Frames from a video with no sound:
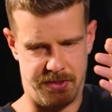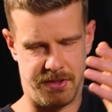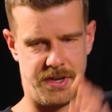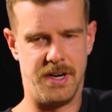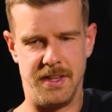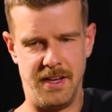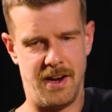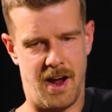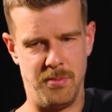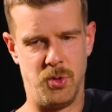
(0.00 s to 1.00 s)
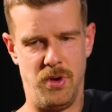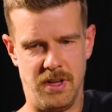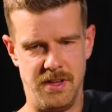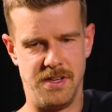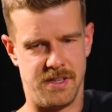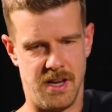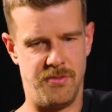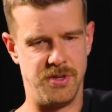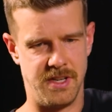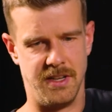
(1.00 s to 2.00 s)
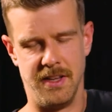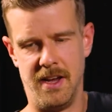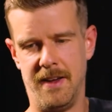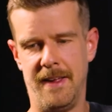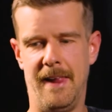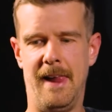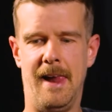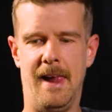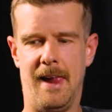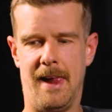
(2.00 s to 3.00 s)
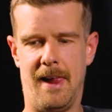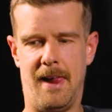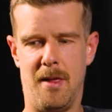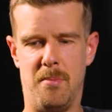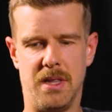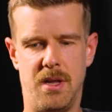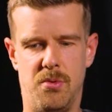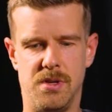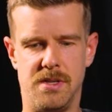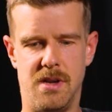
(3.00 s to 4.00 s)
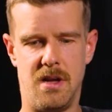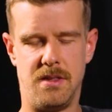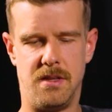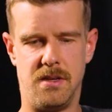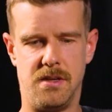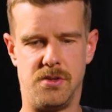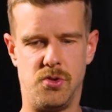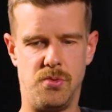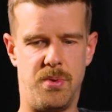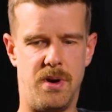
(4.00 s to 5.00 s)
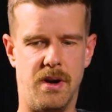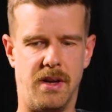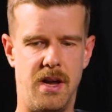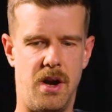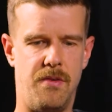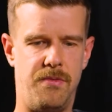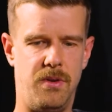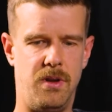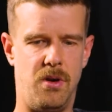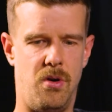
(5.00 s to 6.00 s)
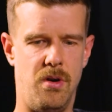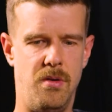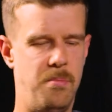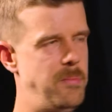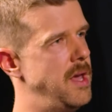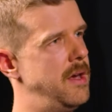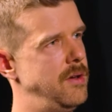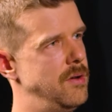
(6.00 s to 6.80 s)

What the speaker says: 13, I'm doing this every single day. But I was not super careful on me,